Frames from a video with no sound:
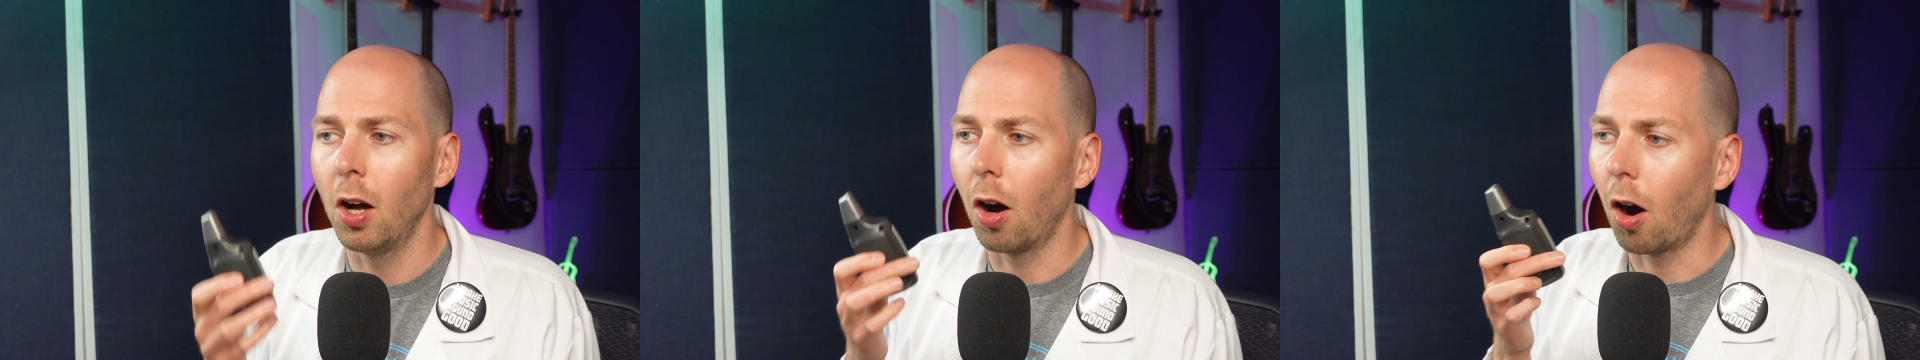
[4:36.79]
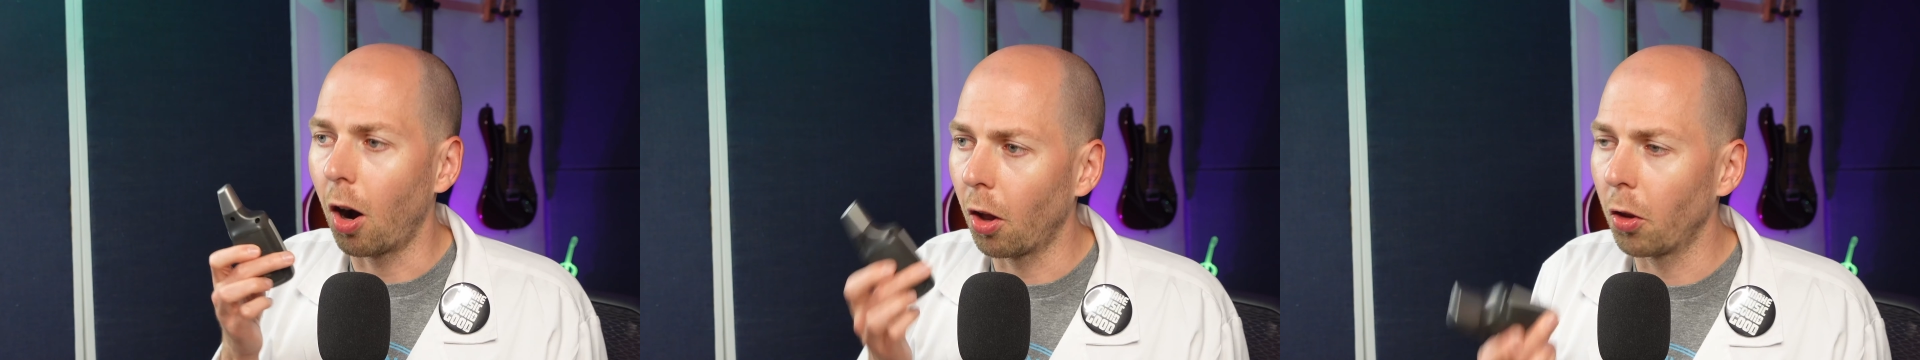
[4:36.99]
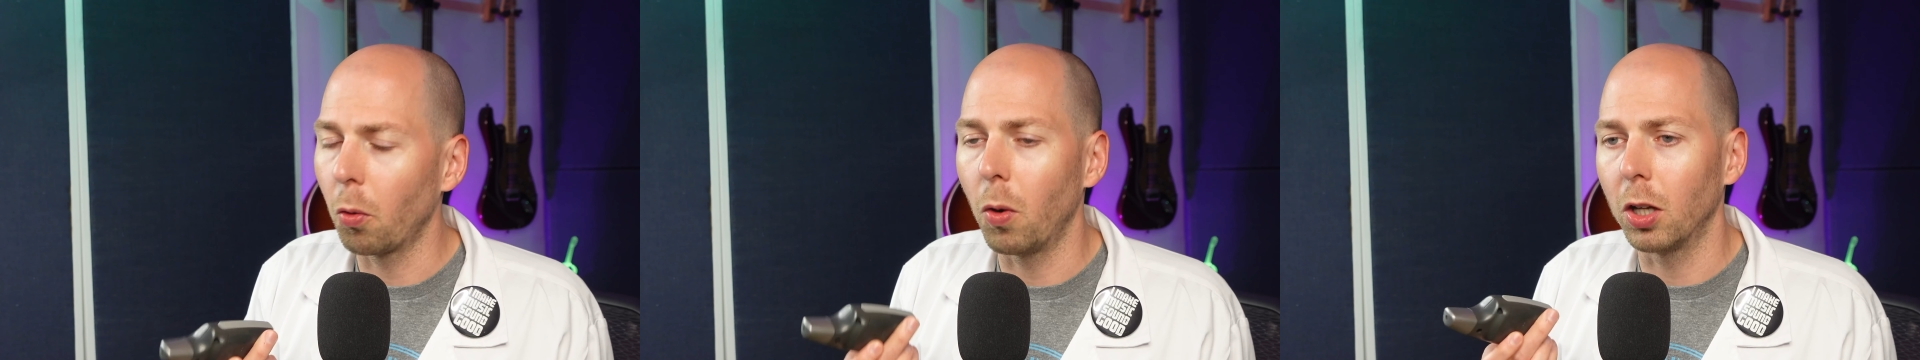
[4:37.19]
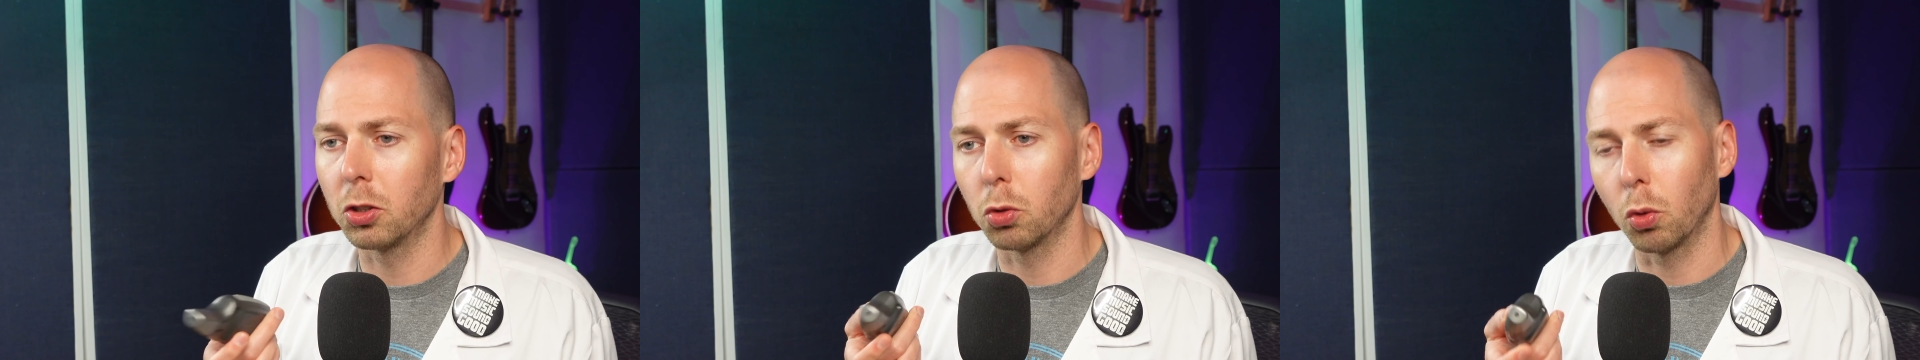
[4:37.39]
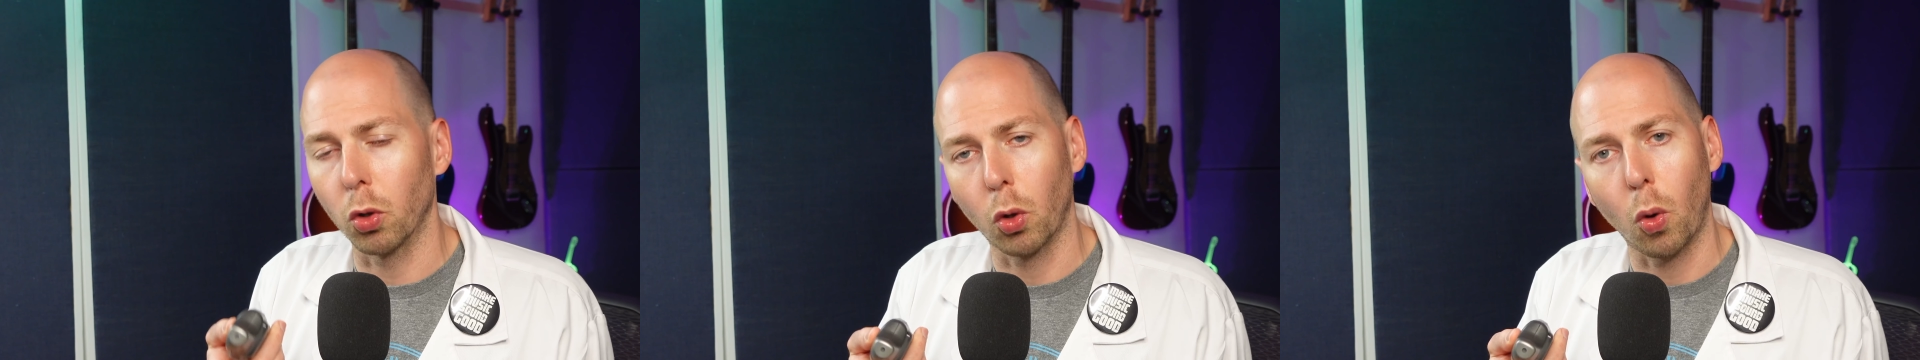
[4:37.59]
Other ones
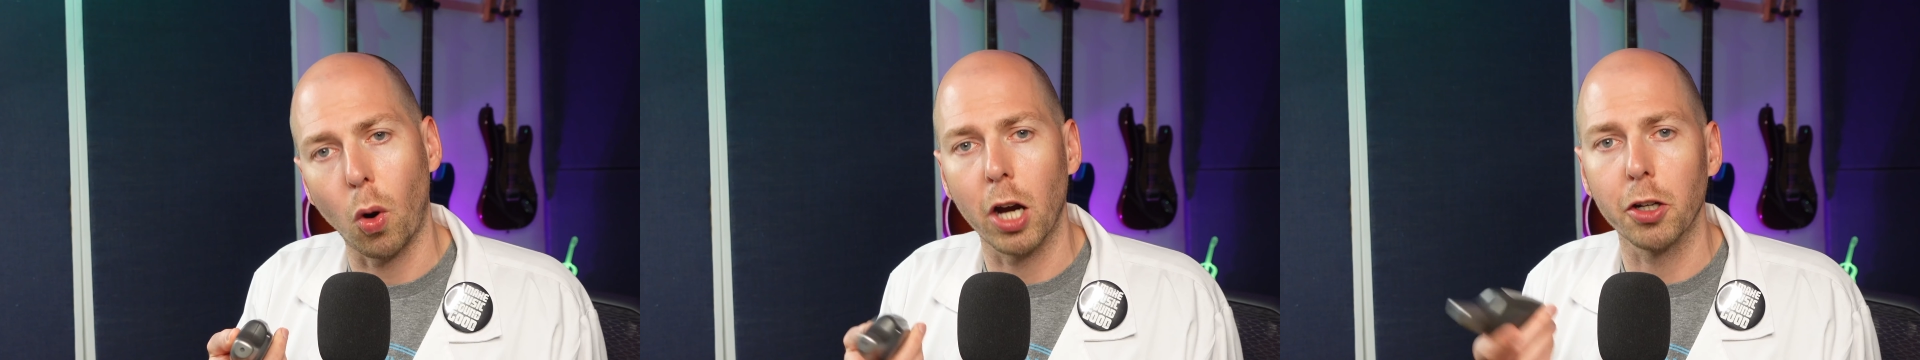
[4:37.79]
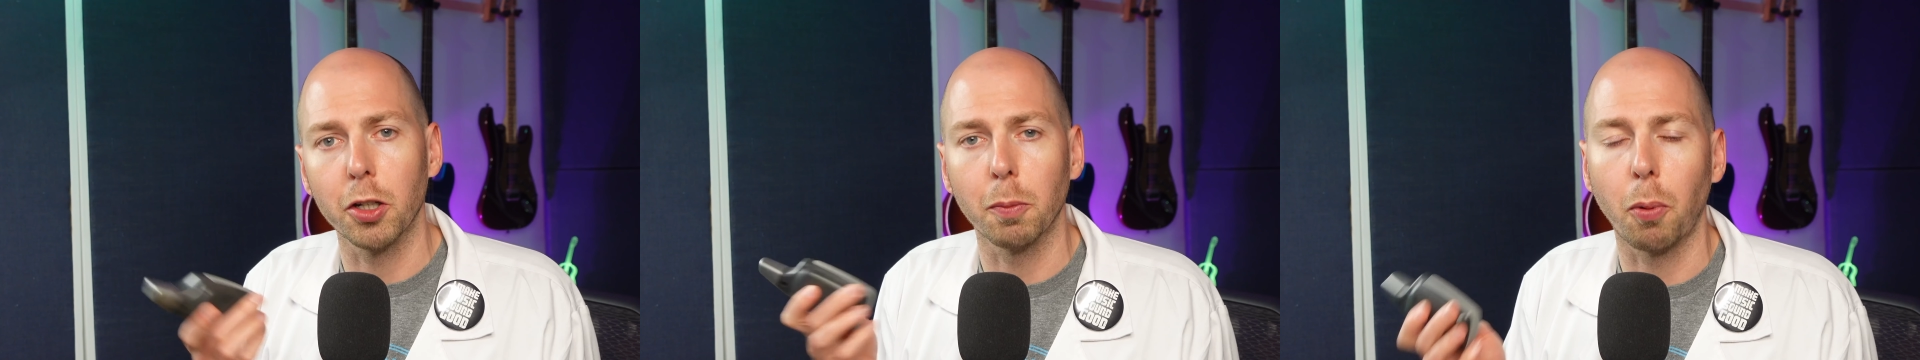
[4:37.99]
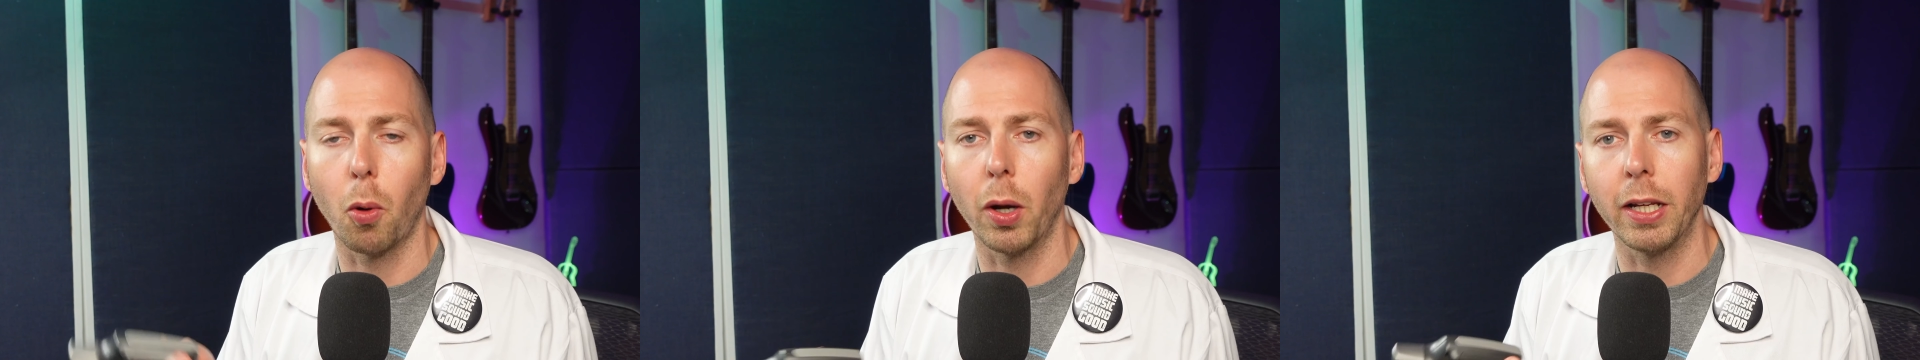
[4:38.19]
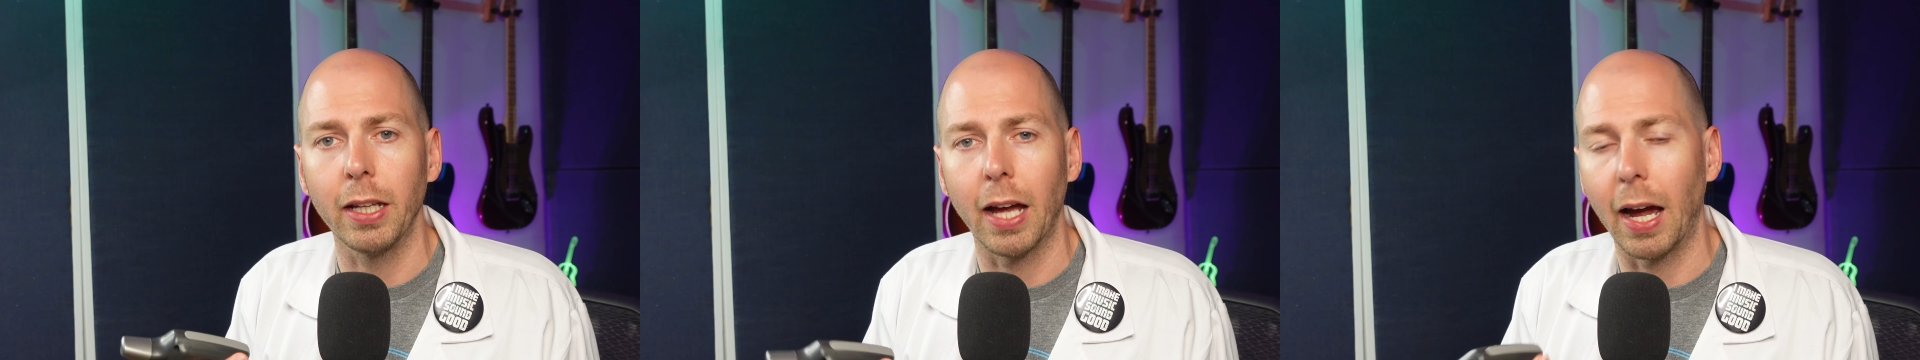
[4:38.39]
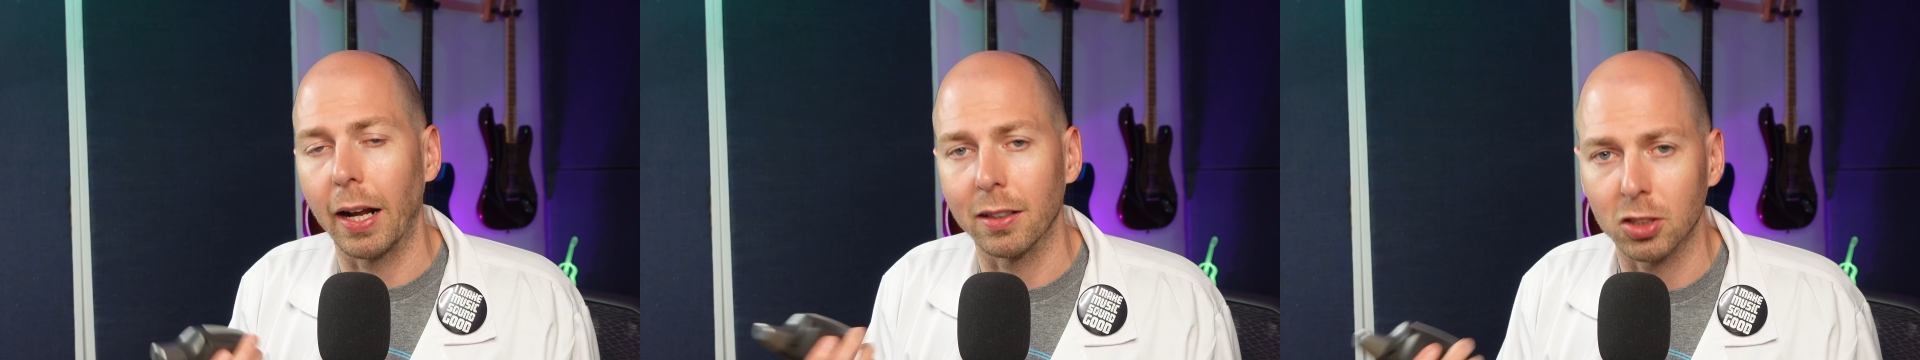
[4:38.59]
will require you to point it
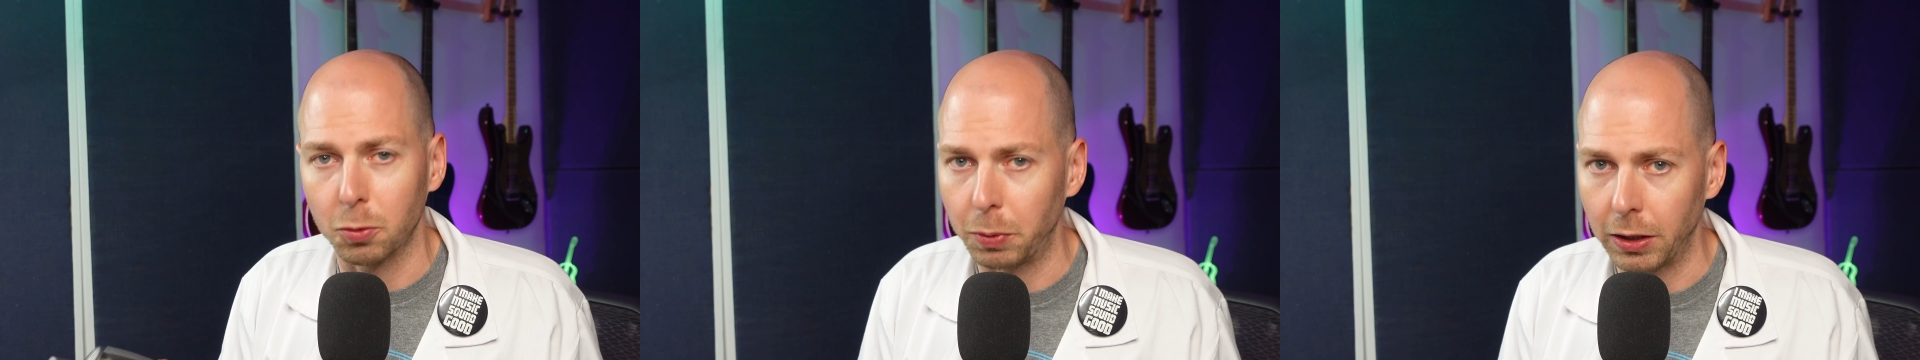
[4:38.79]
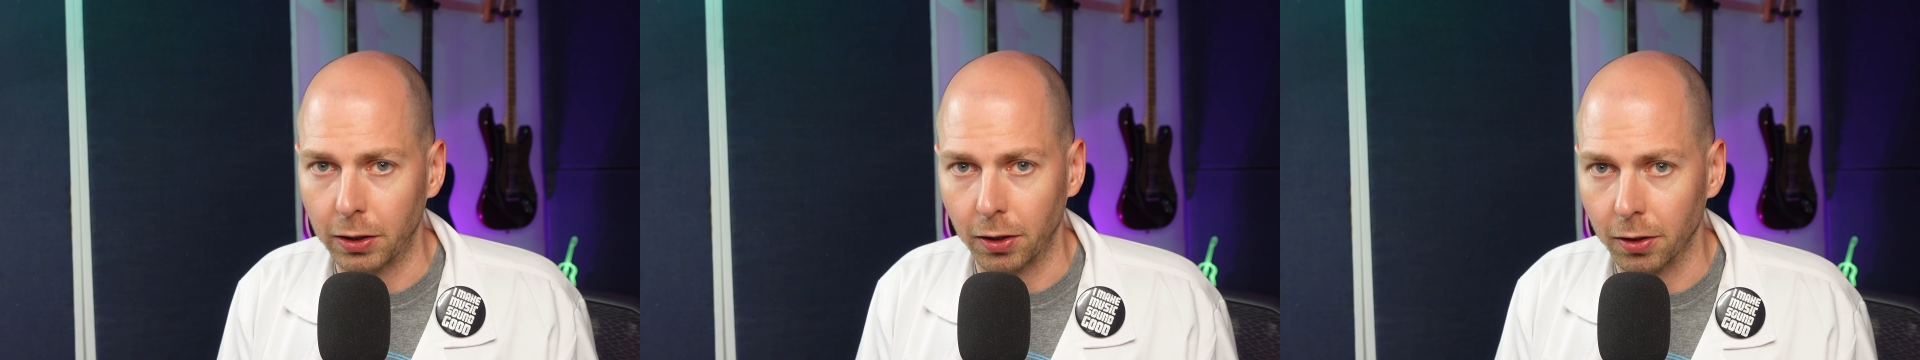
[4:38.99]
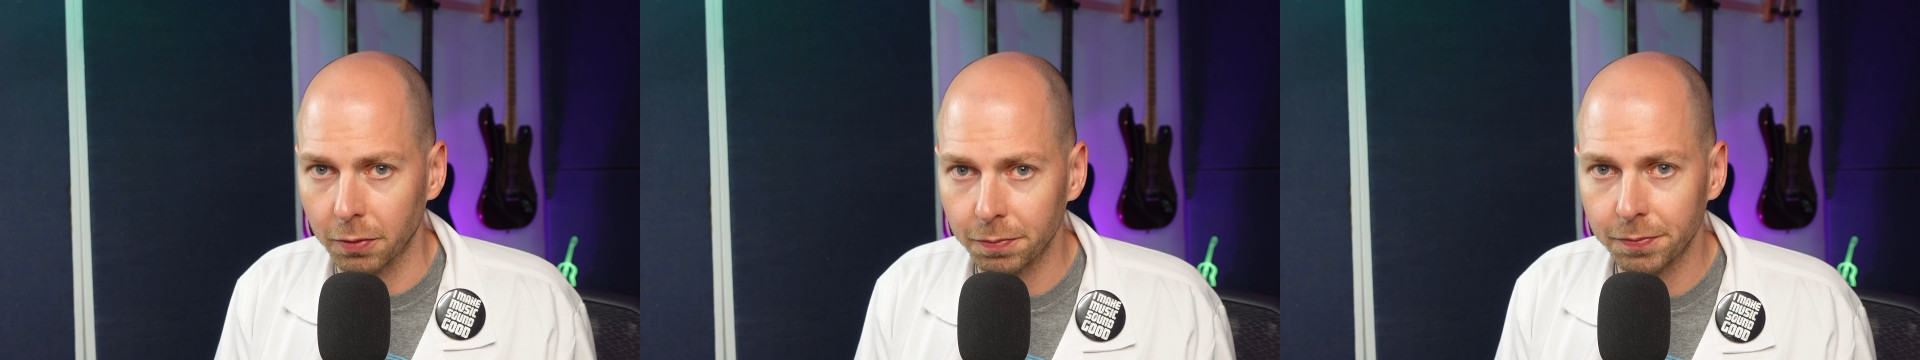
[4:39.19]
at a speaker.